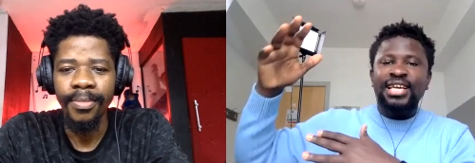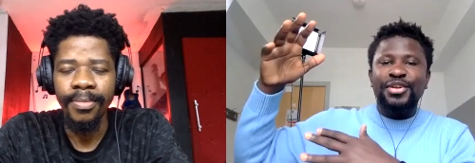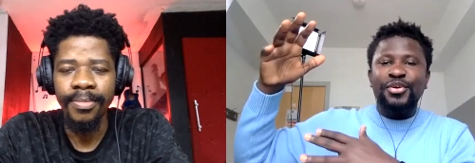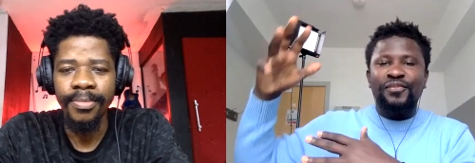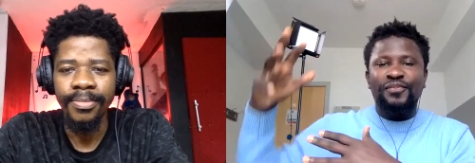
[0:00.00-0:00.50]

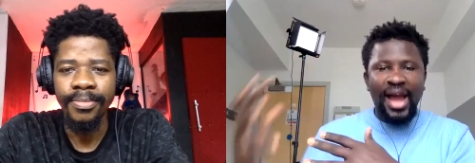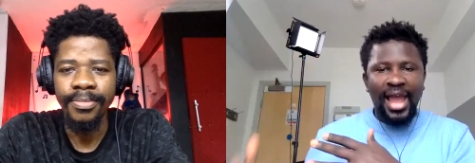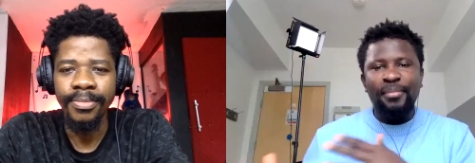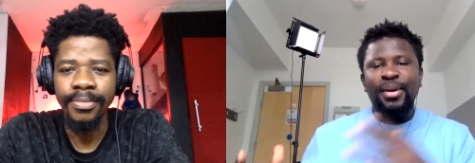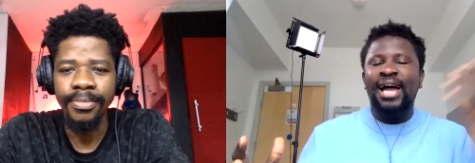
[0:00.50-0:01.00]
Speaker 1: you know,
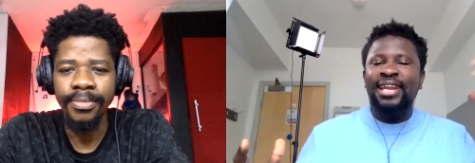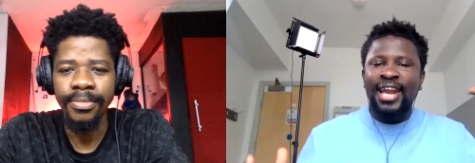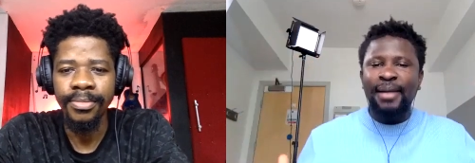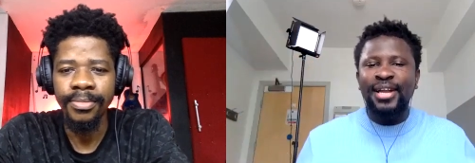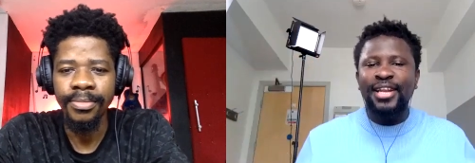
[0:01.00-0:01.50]
vibe and
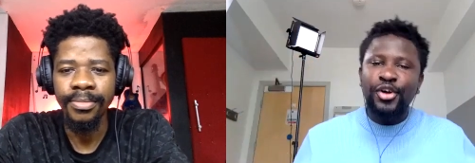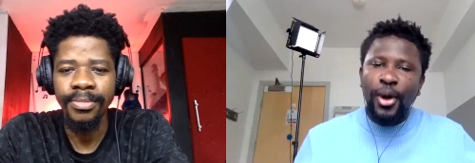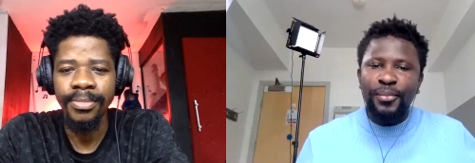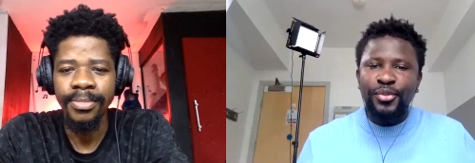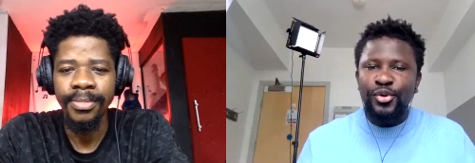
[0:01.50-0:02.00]
Naira Marley
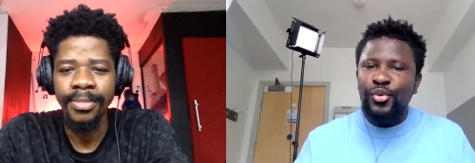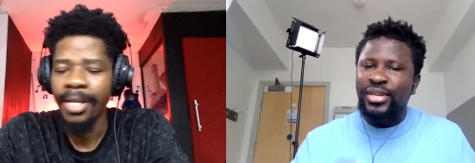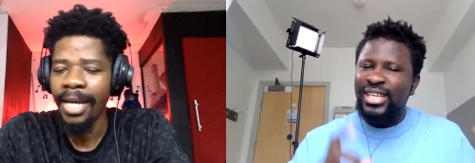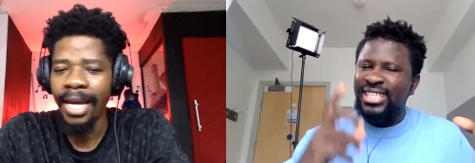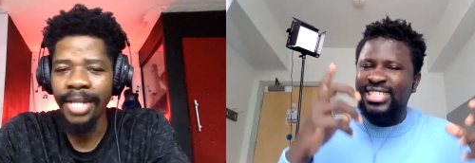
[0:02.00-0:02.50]
come through
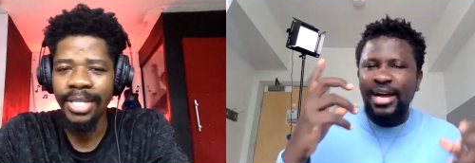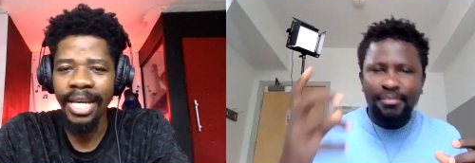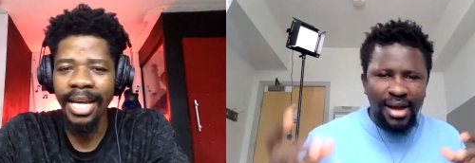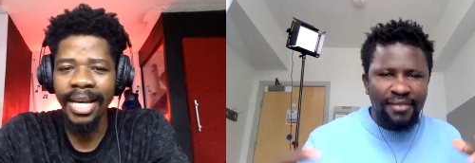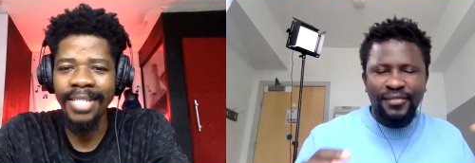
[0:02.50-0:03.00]
with I, the
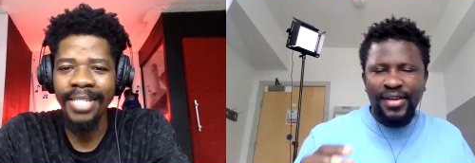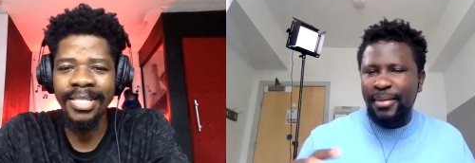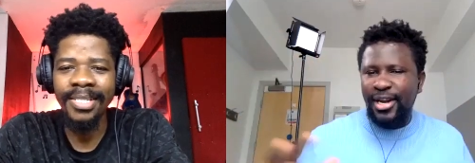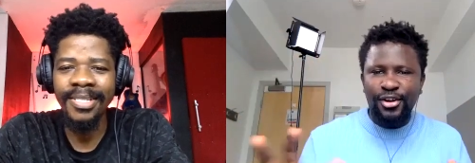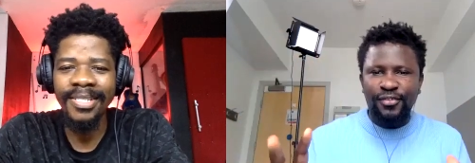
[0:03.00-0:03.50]
I, this,
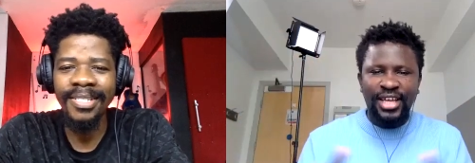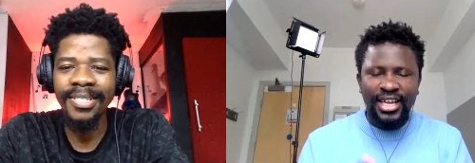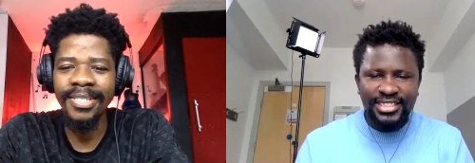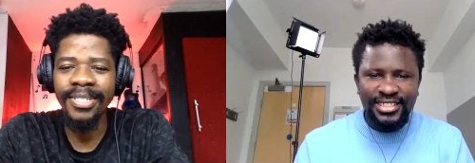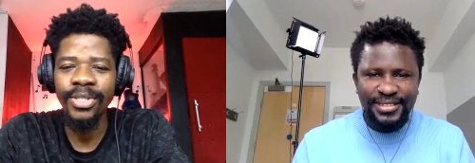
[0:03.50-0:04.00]
vibe and this,
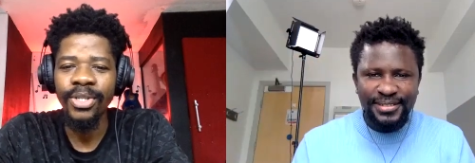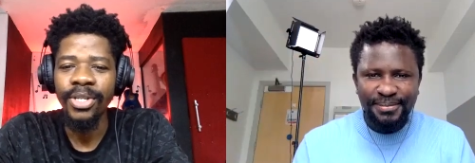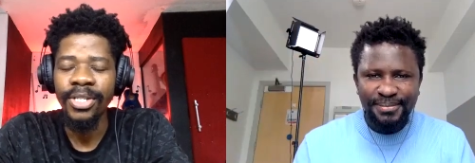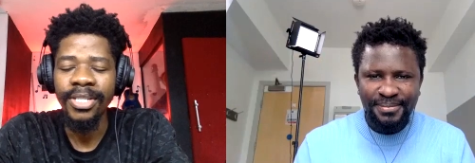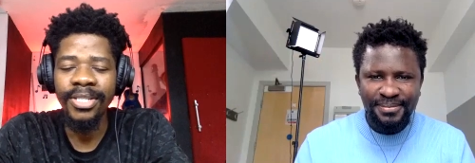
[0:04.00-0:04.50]
that?
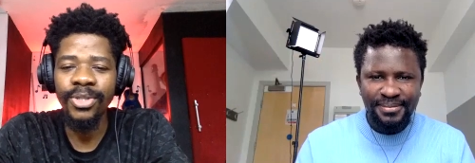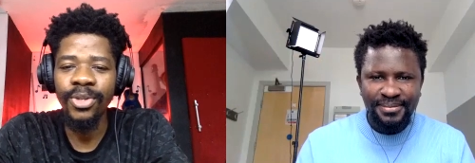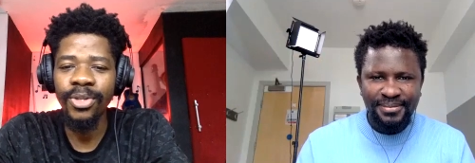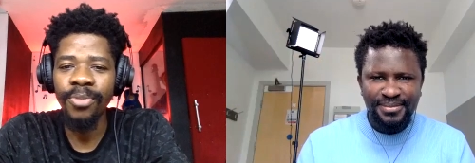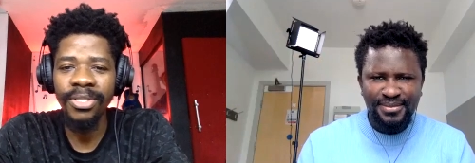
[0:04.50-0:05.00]
Speaker 2: This is going
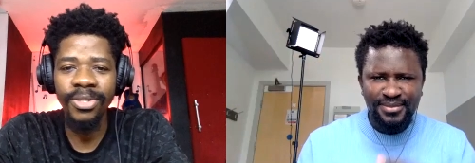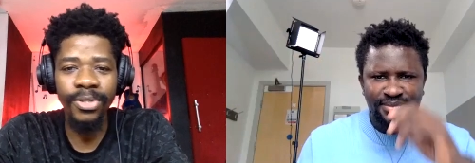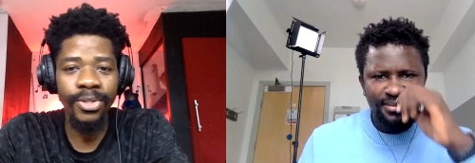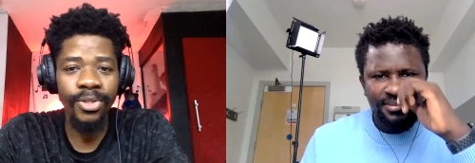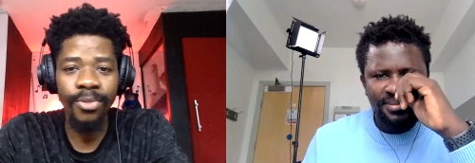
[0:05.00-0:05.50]
to be this is
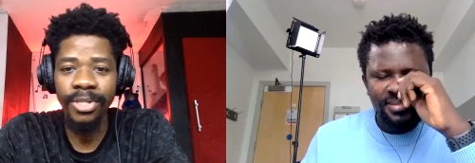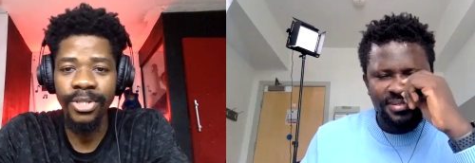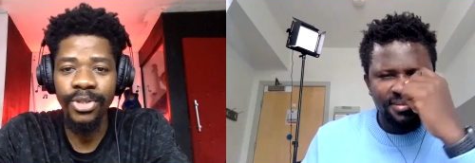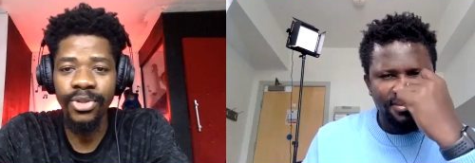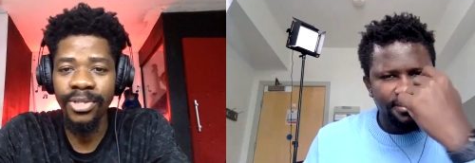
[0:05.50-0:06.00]
going to be the
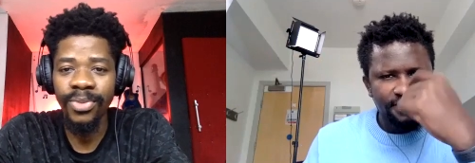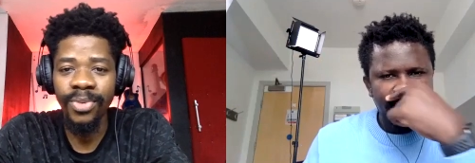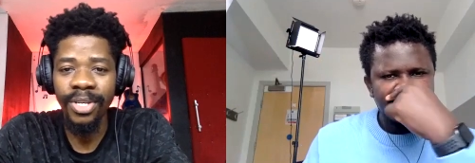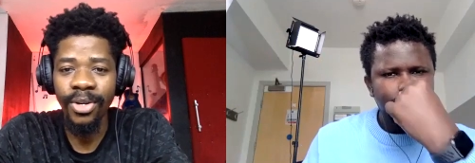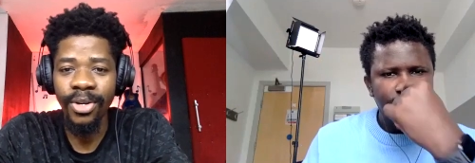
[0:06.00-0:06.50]
street
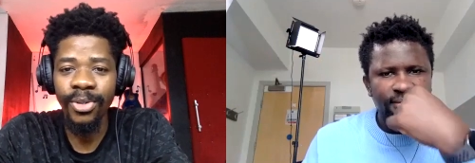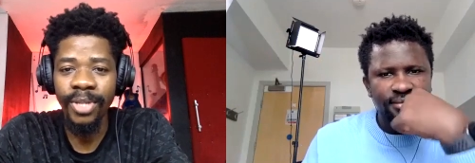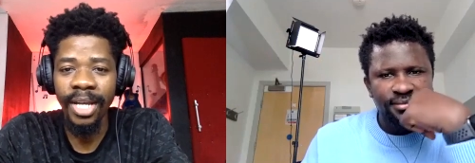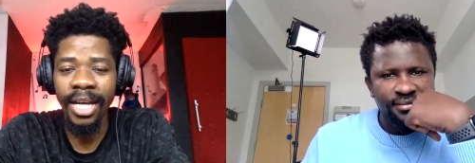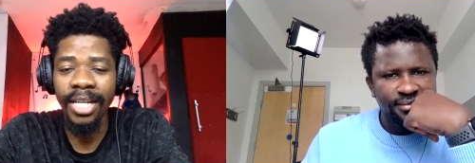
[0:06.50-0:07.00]
way because
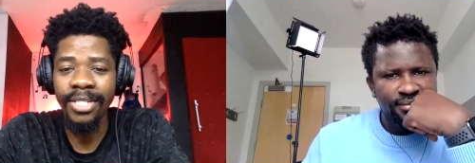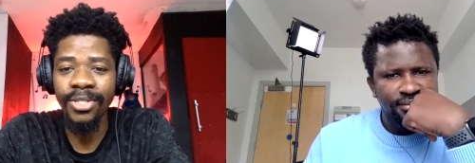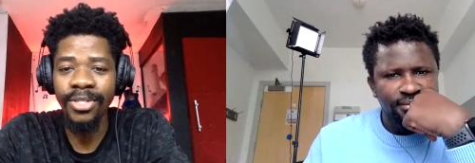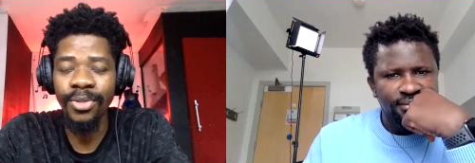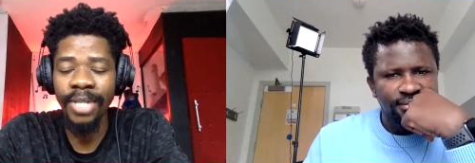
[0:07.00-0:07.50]
uh you
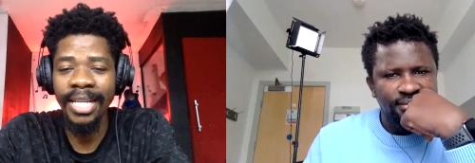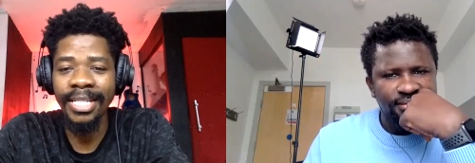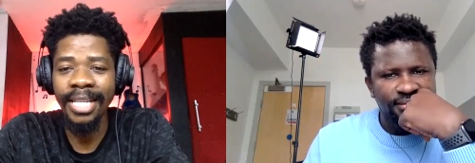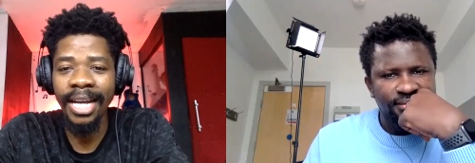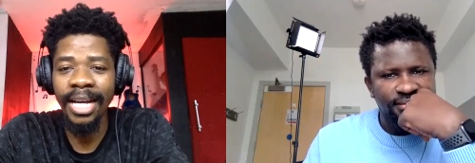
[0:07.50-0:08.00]
know like
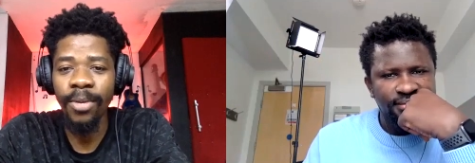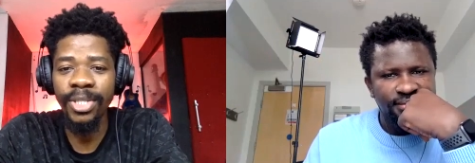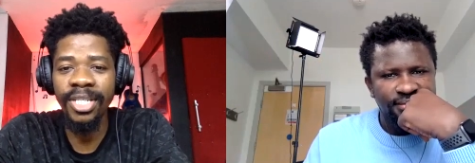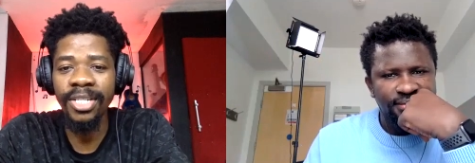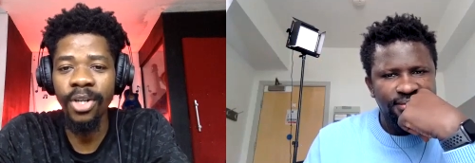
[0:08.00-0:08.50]
uh
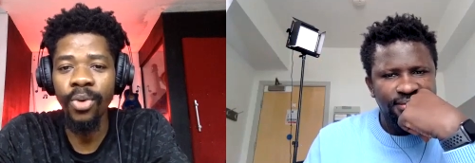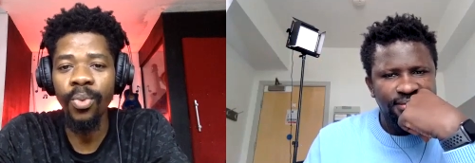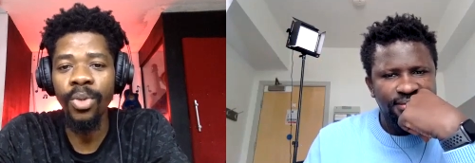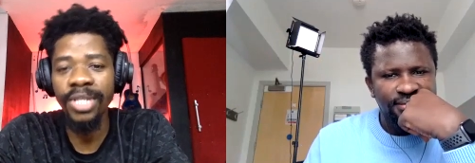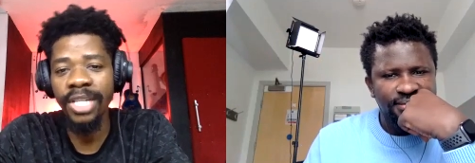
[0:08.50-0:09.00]
Wizkid
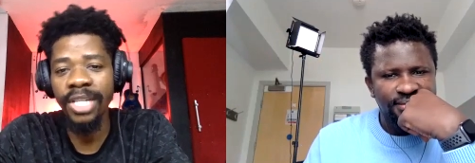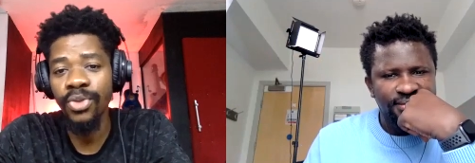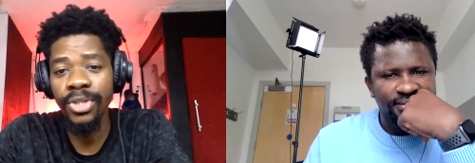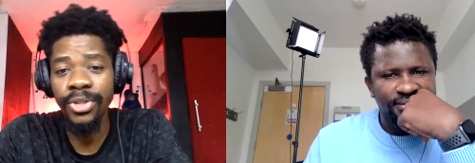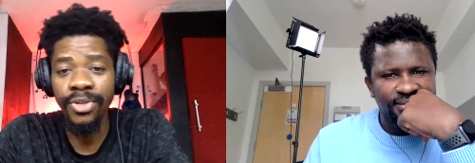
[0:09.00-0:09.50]
wanted to do
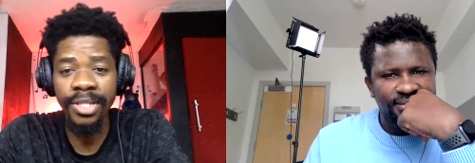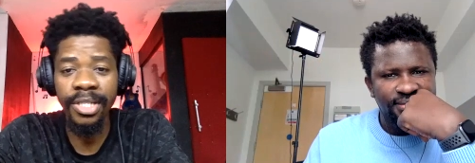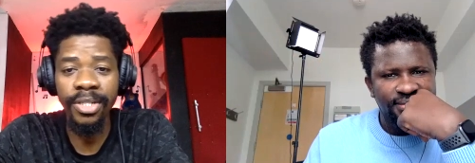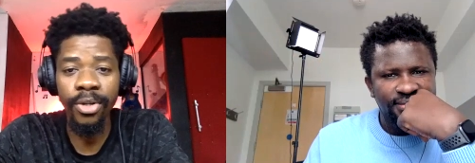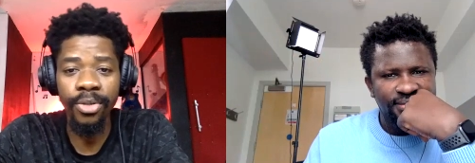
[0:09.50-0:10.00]
the street
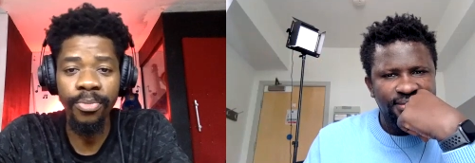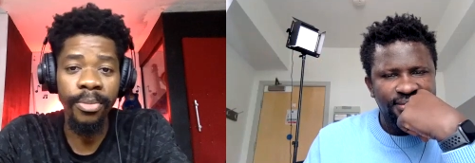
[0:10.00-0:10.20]
thing on